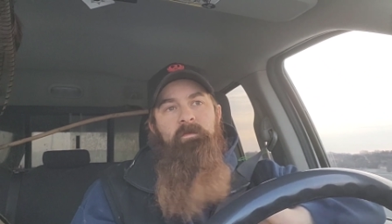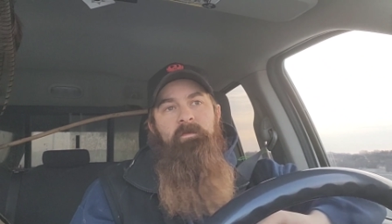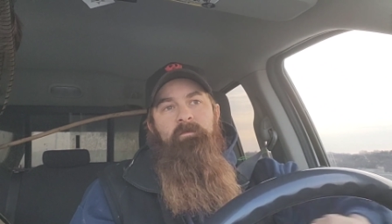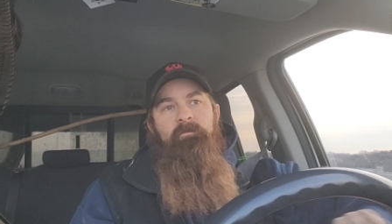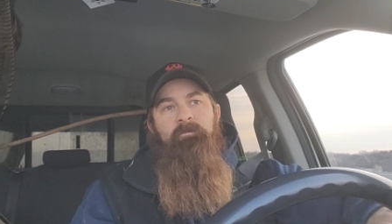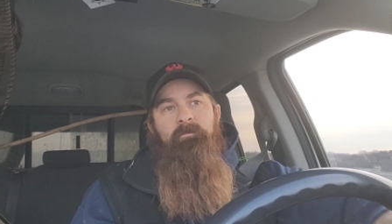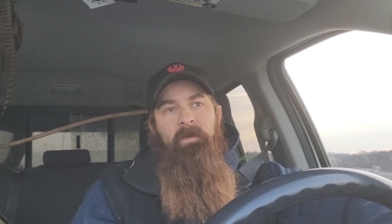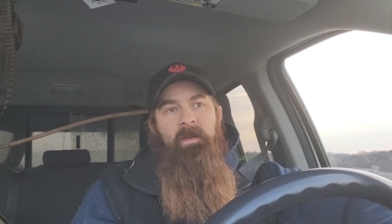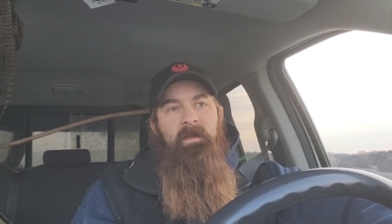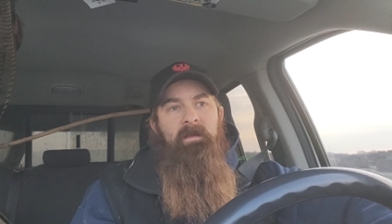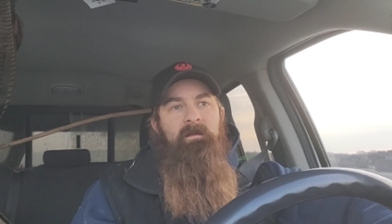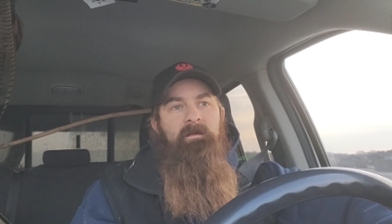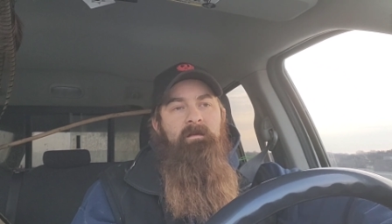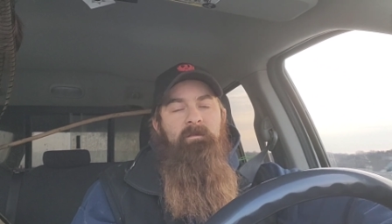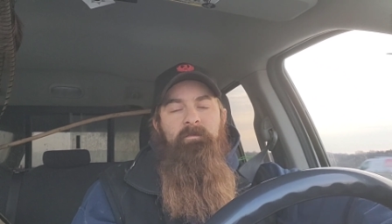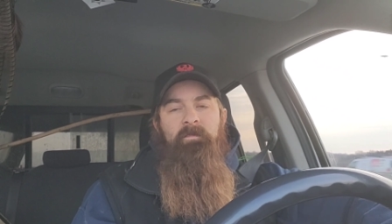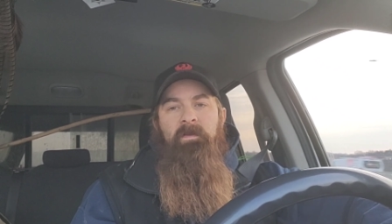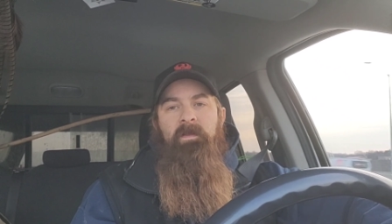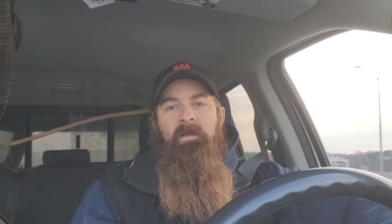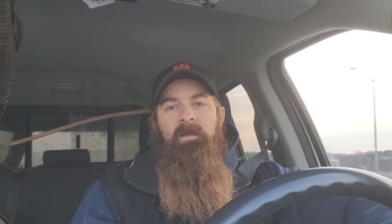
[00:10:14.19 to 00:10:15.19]
just packing
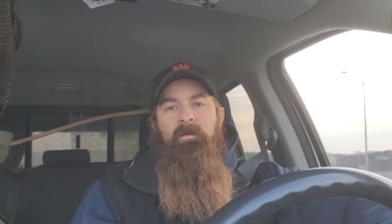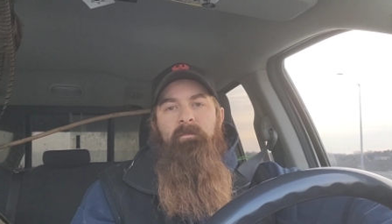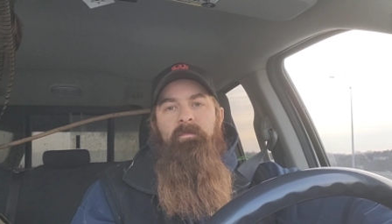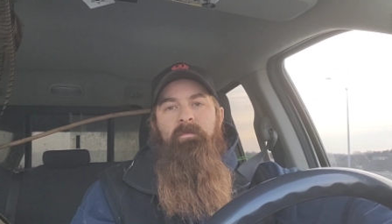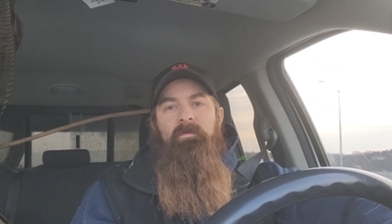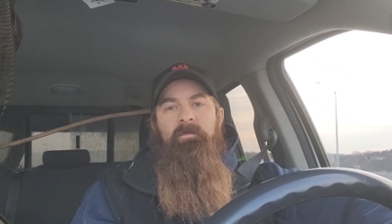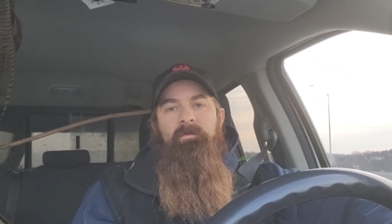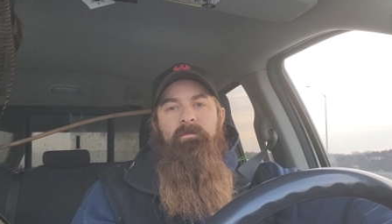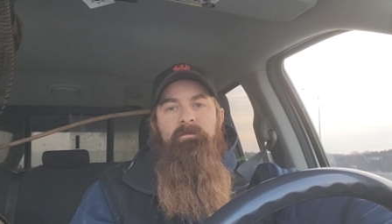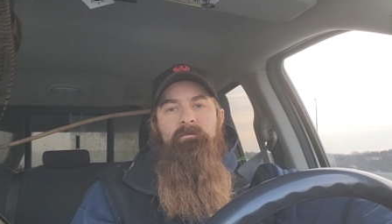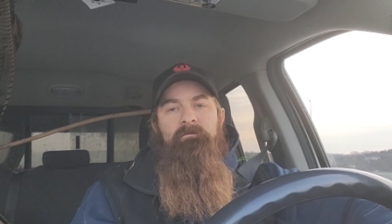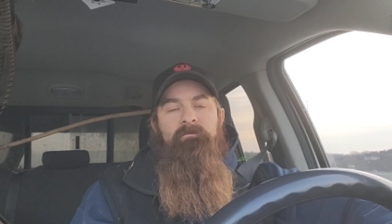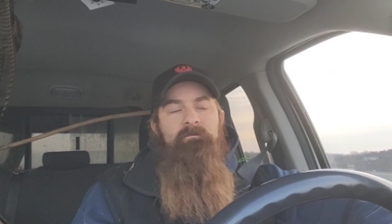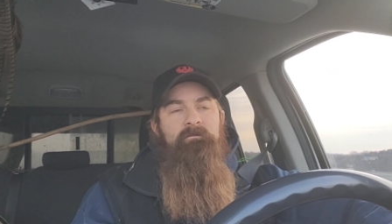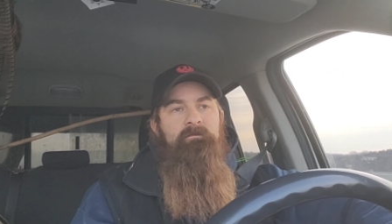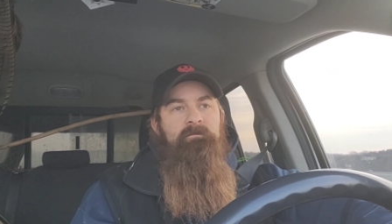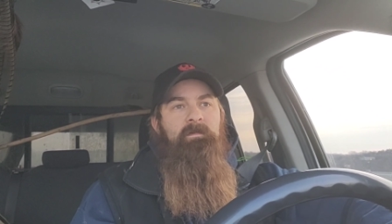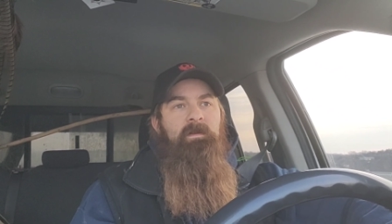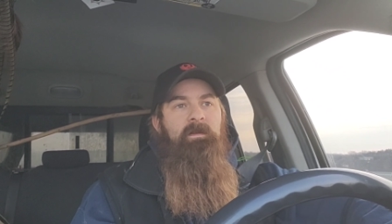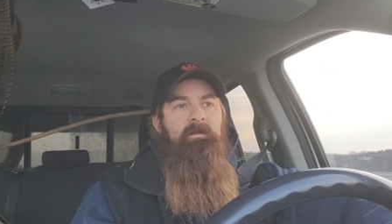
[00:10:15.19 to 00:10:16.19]
up the camper and
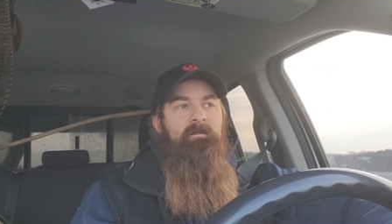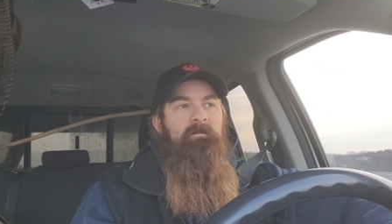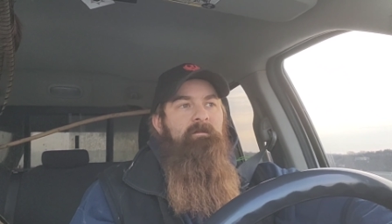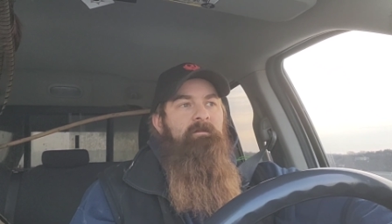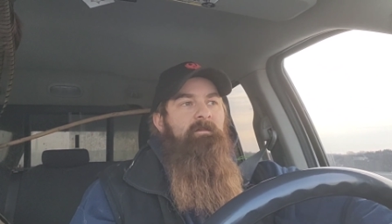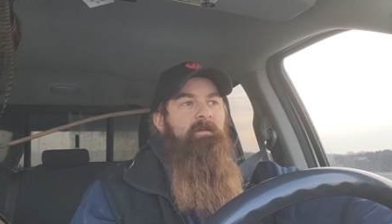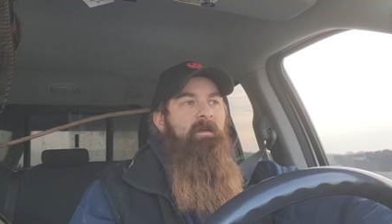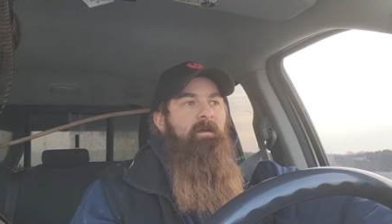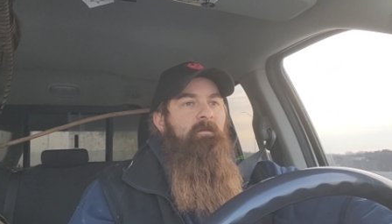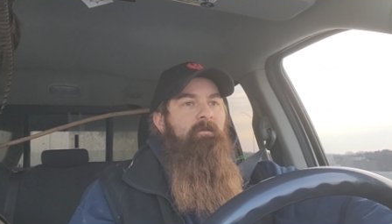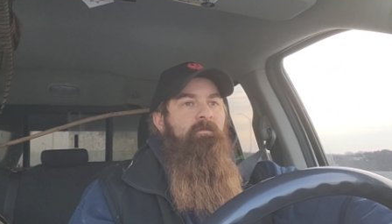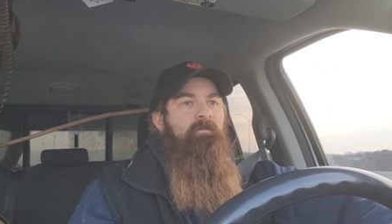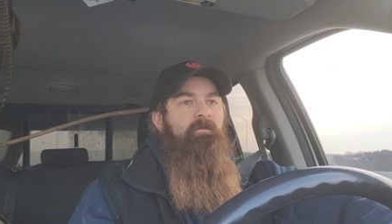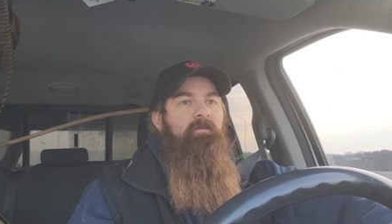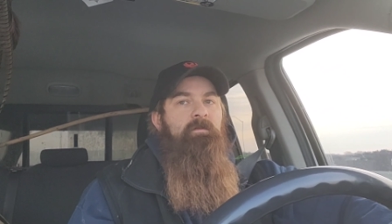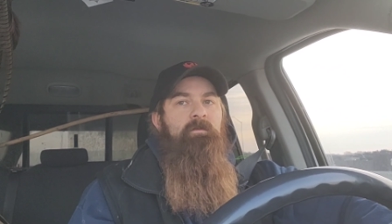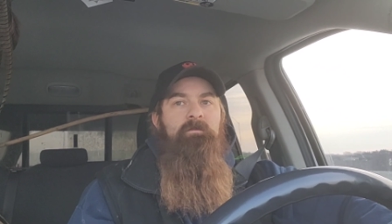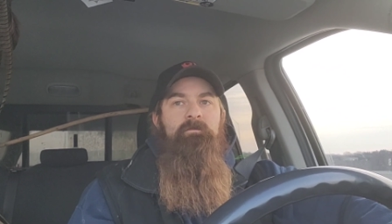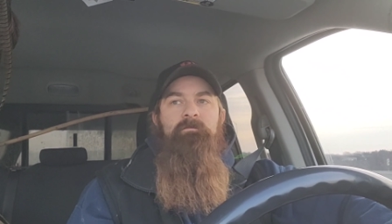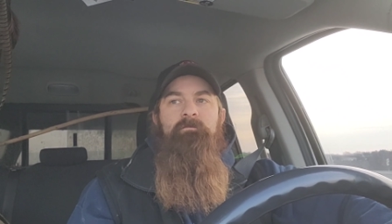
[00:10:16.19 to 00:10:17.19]
heading south
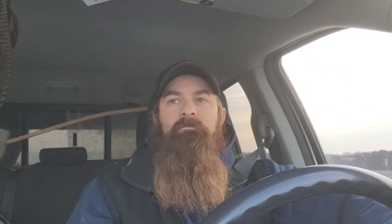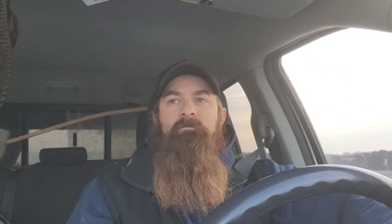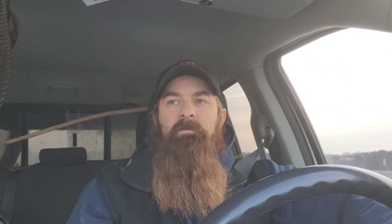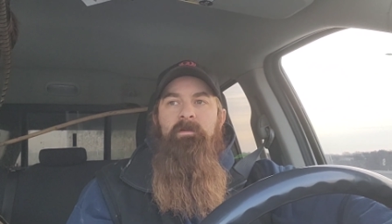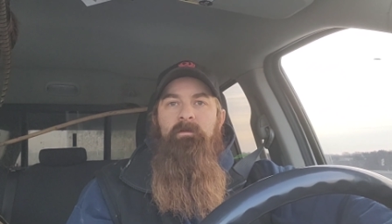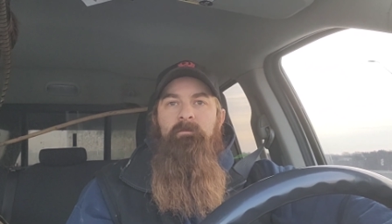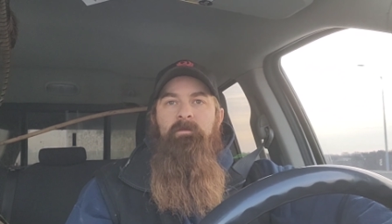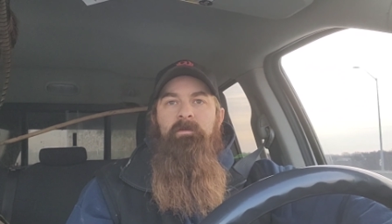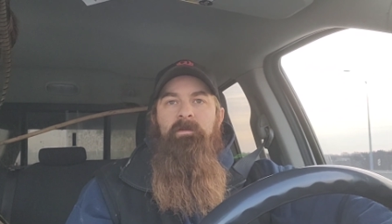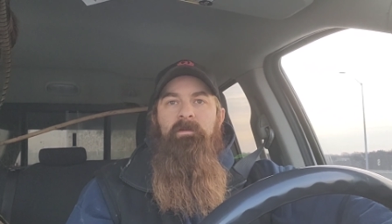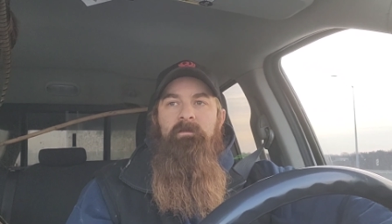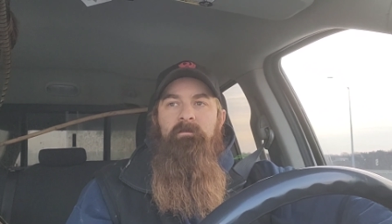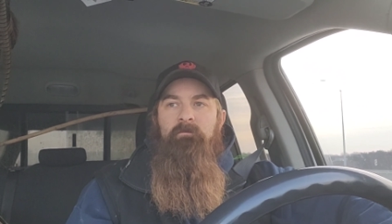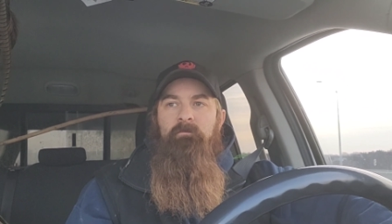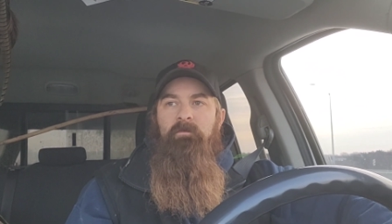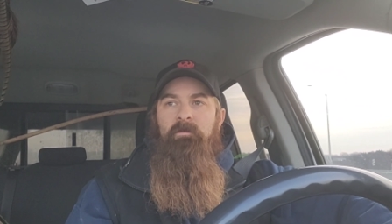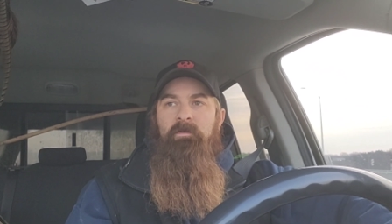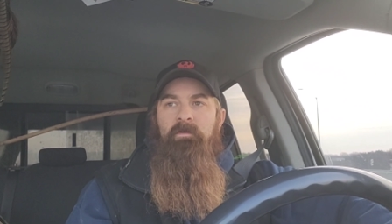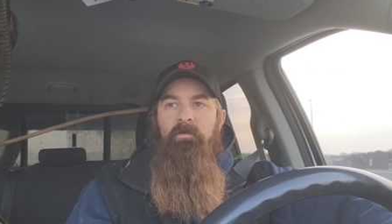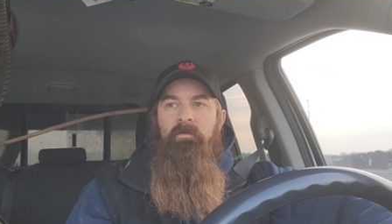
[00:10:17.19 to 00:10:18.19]
for like when it gets
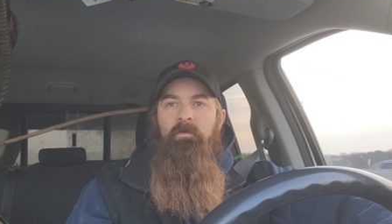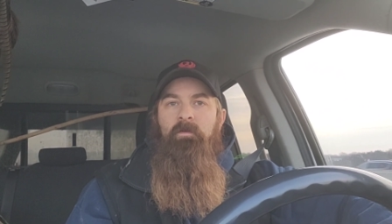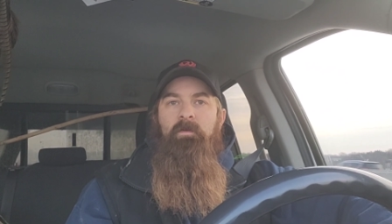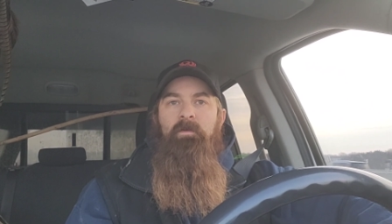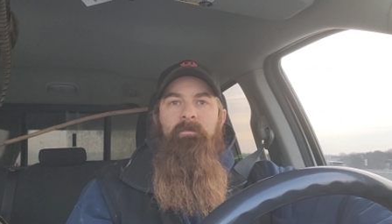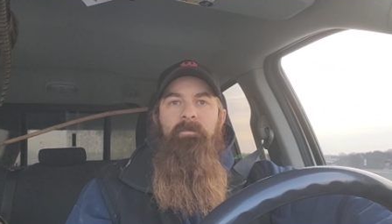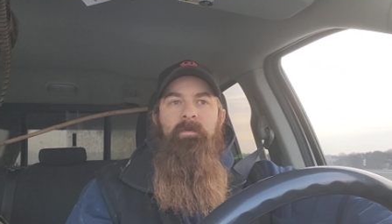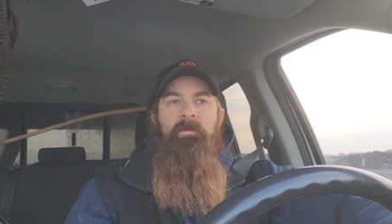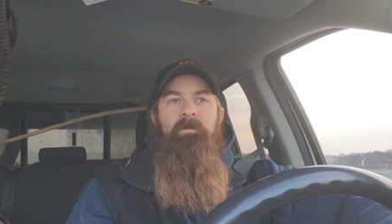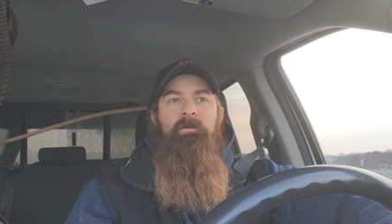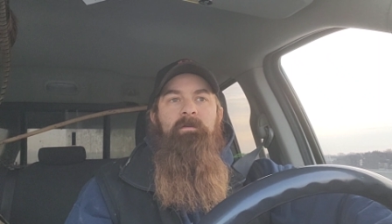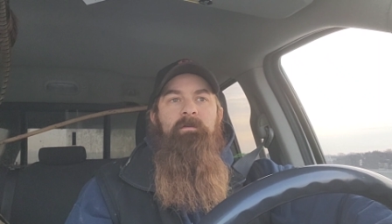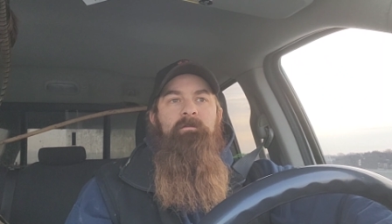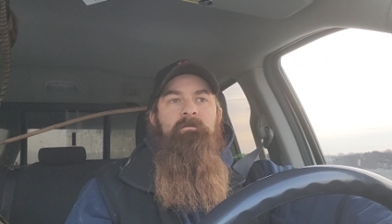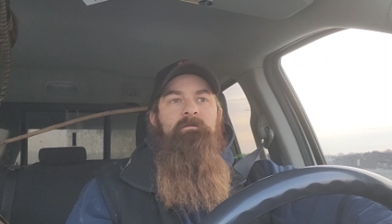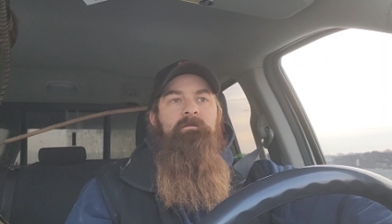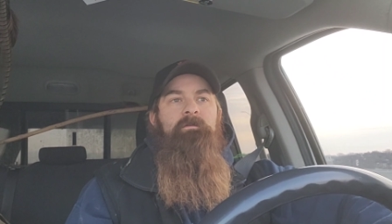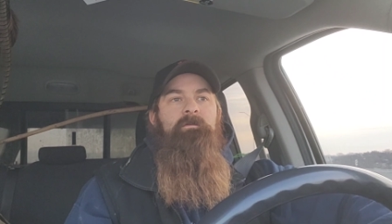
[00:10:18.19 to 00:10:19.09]
really cold up here,